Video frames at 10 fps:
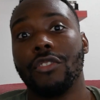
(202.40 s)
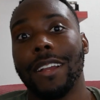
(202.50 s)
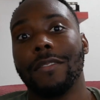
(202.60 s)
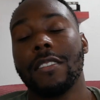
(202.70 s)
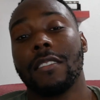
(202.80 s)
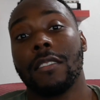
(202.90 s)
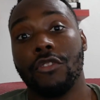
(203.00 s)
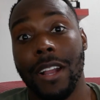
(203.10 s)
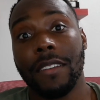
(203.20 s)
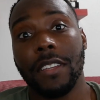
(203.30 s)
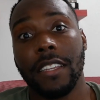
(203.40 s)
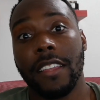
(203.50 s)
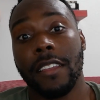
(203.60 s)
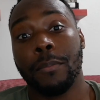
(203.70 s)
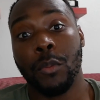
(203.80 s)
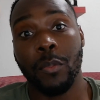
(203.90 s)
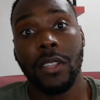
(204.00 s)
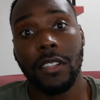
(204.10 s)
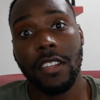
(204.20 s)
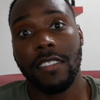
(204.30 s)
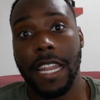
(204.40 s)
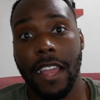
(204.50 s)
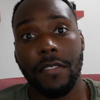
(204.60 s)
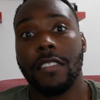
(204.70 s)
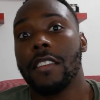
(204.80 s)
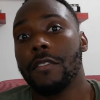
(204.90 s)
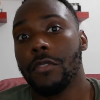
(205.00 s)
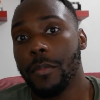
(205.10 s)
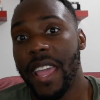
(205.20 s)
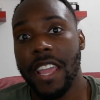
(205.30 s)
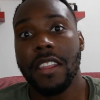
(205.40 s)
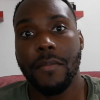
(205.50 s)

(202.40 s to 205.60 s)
driving capabilities that I've seen from any